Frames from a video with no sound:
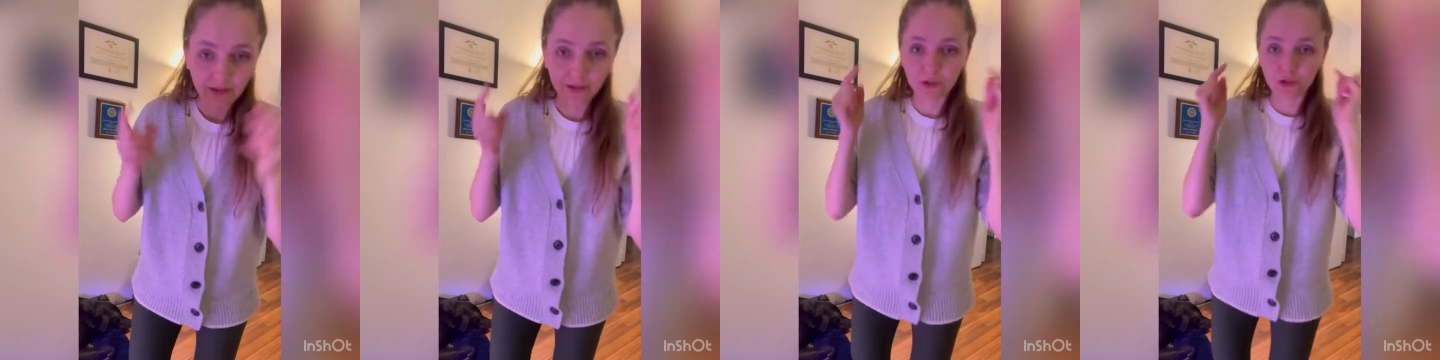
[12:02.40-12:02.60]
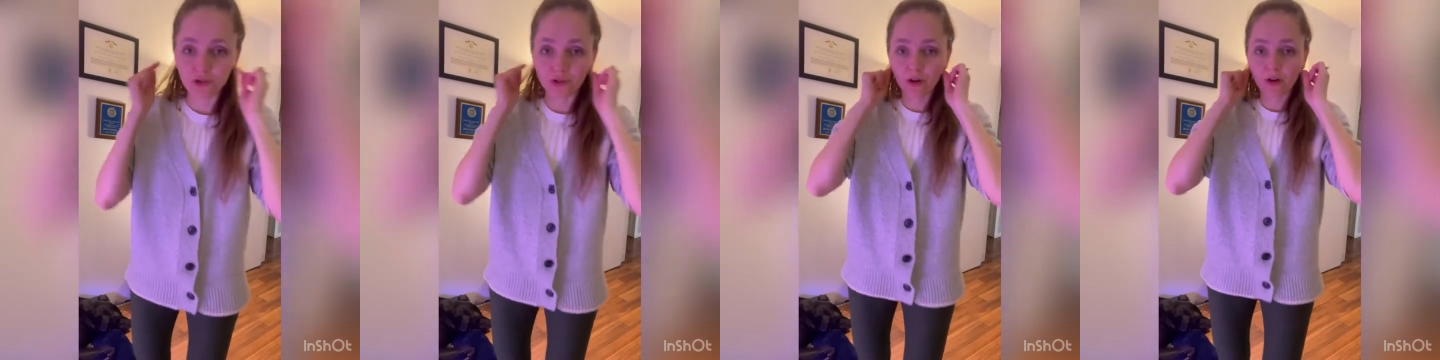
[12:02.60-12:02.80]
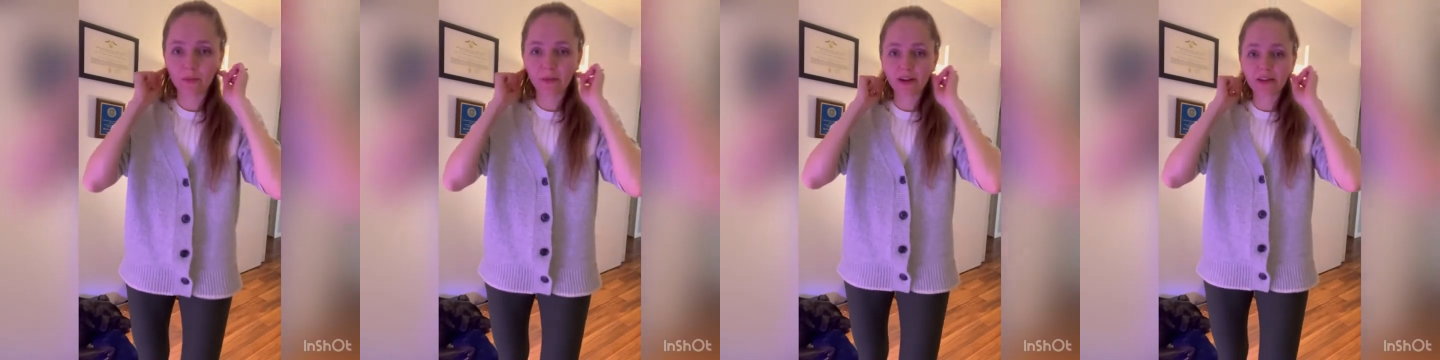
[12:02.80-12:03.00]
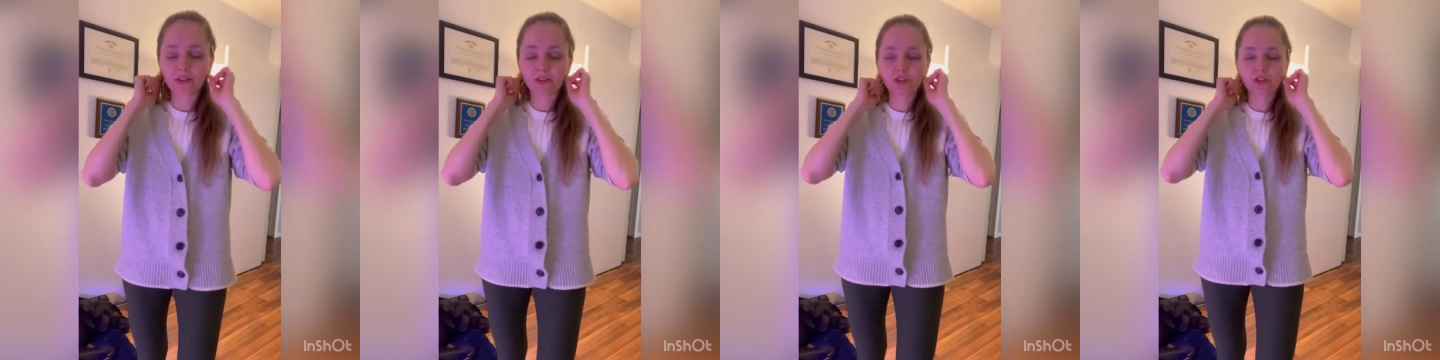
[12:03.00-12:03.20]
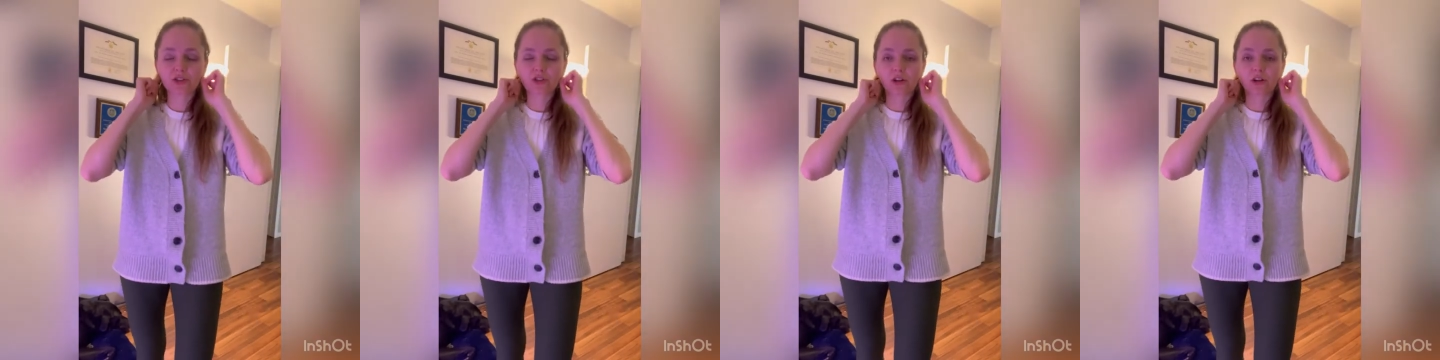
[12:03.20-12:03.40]
the jaw
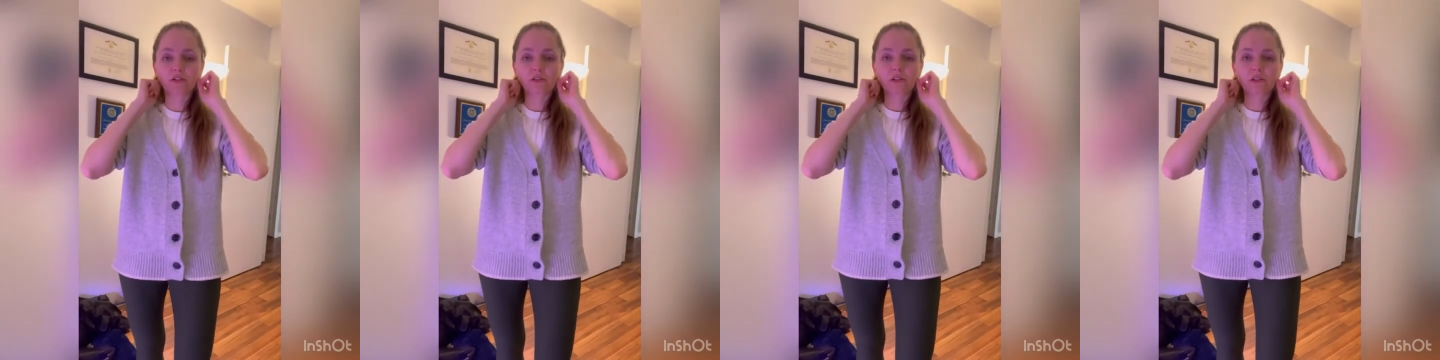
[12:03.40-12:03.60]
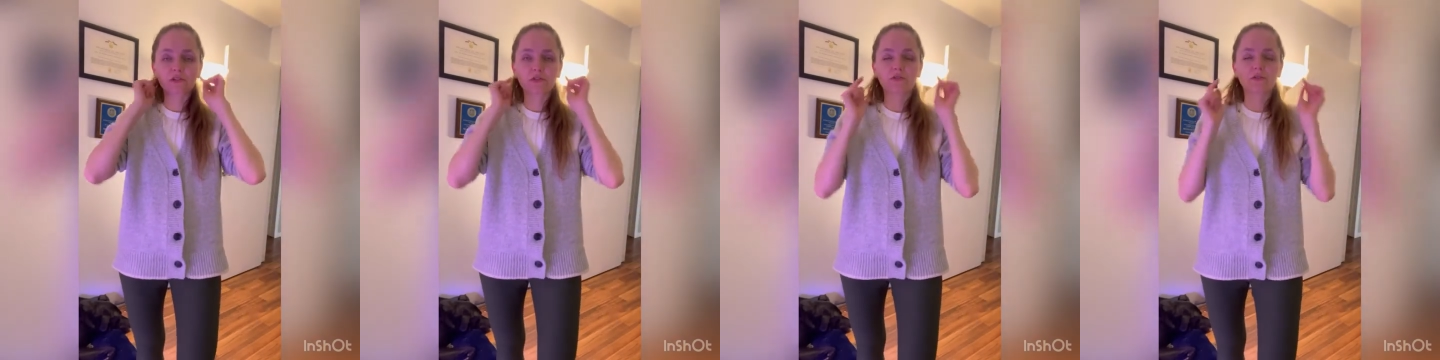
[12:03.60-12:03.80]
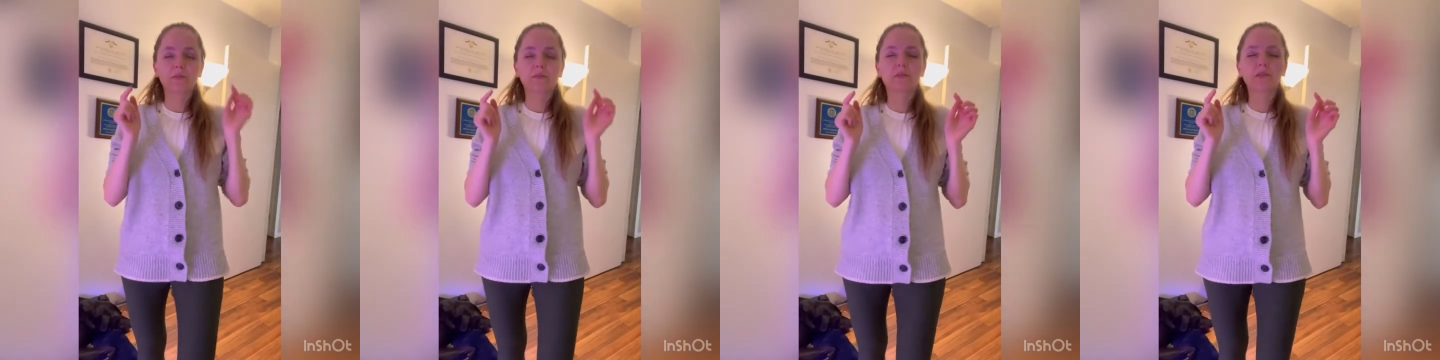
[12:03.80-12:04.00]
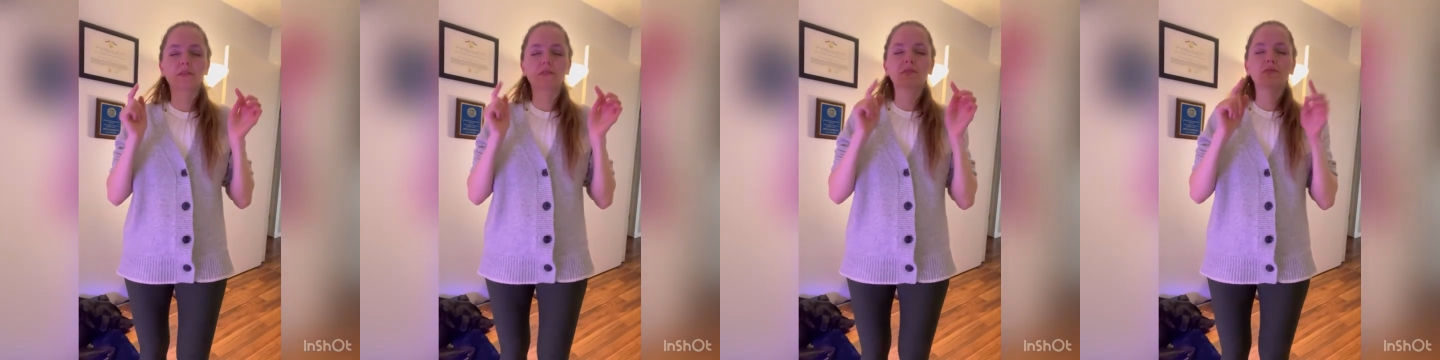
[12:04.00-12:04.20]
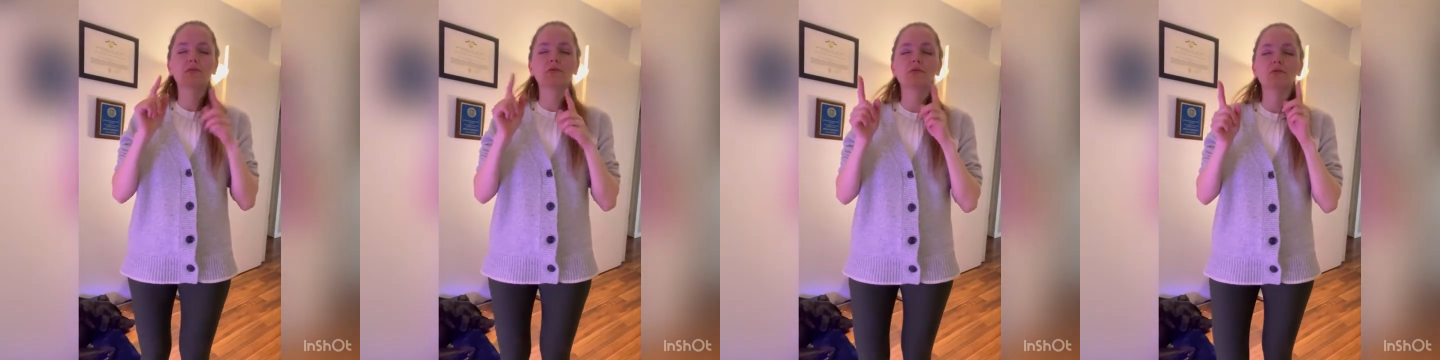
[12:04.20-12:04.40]
minor chakra. So I'm
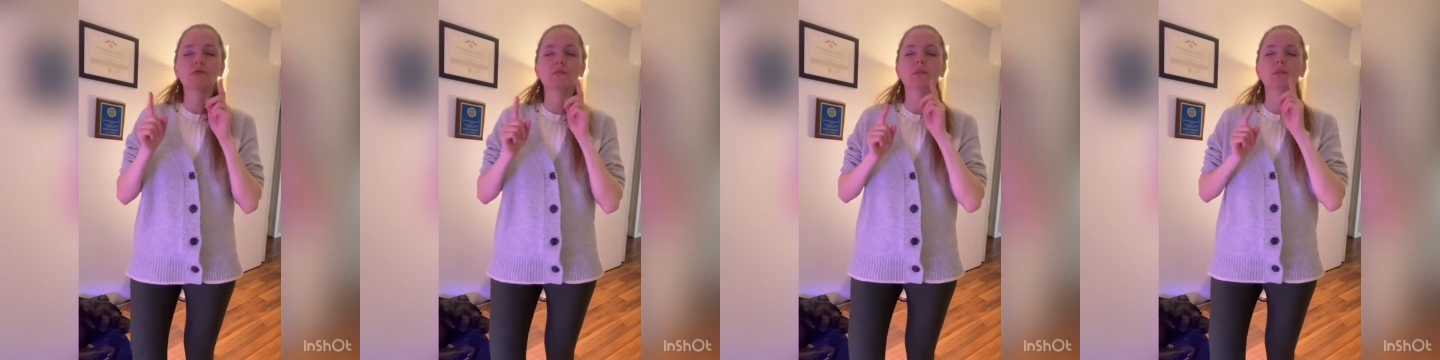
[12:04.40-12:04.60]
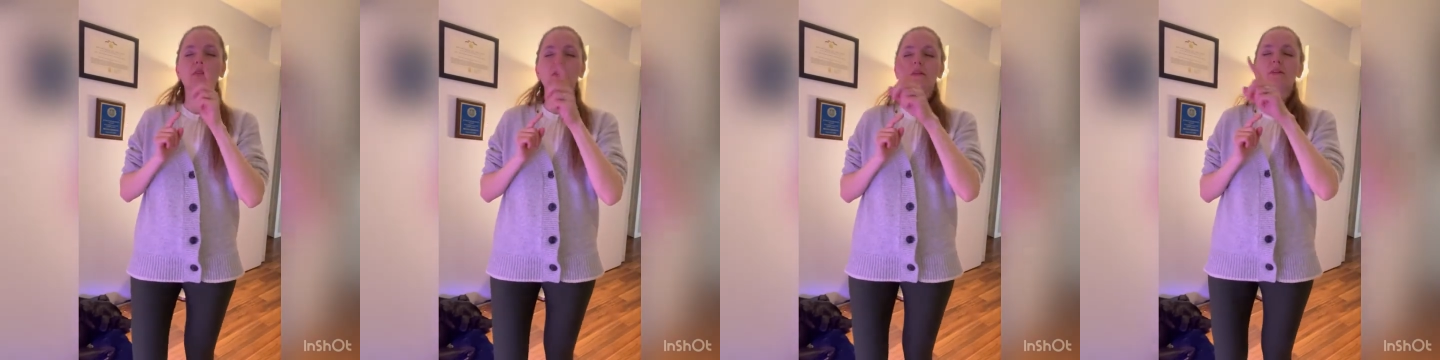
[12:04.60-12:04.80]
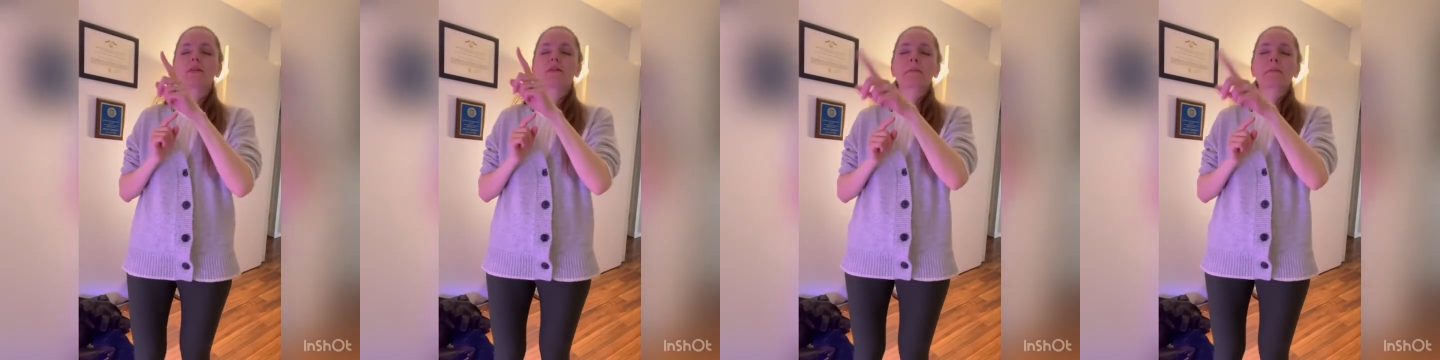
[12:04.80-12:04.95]
gonna do the